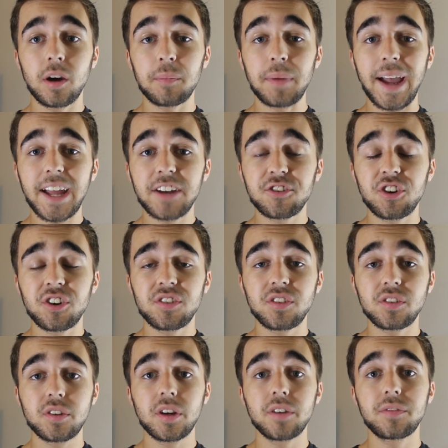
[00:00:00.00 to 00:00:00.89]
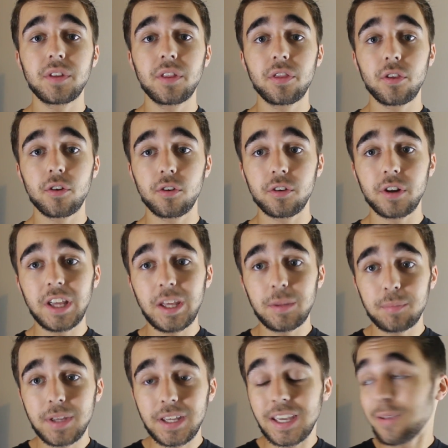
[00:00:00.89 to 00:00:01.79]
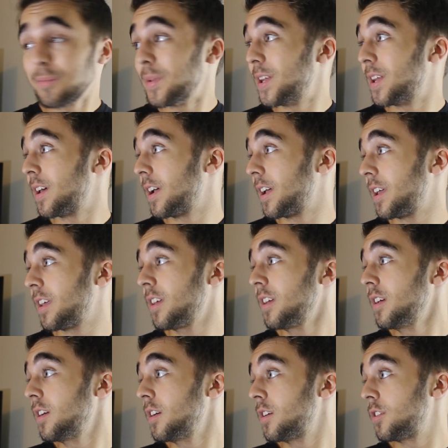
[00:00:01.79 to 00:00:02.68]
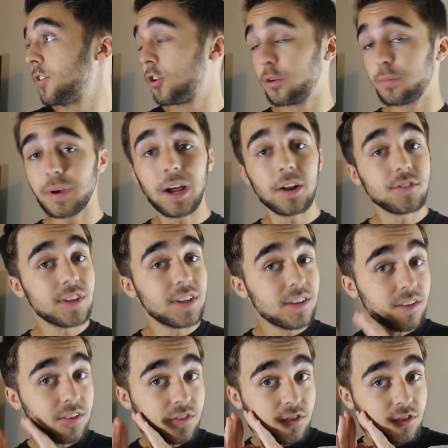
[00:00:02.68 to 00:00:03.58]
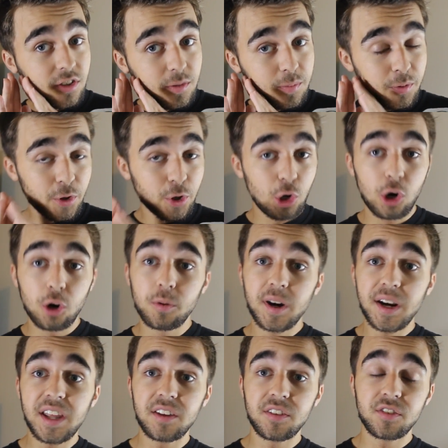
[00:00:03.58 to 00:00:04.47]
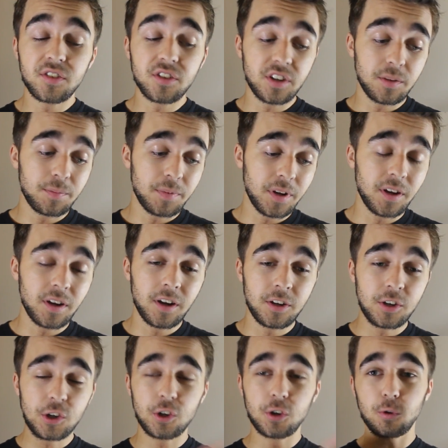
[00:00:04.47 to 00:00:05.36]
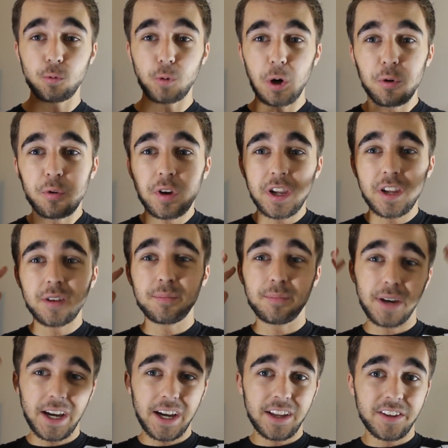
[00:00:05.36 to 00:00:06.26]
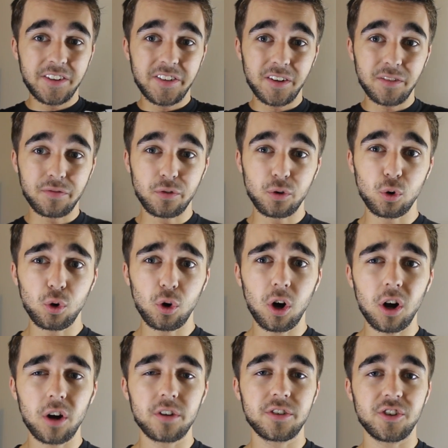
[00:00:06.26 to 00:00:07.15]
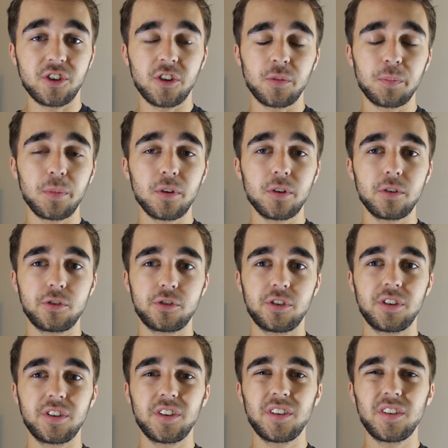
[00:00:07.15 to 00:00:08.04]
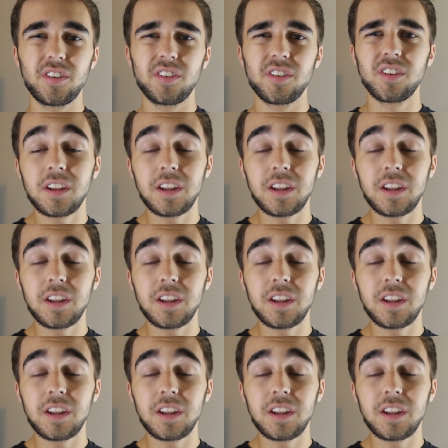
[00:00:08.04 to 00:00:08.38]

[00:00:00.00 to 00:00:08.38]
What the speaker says: Imagine it's 11:30 p.m. at night, you're about to get to sleep or you're already asleep, and you're awoken by several large explosions.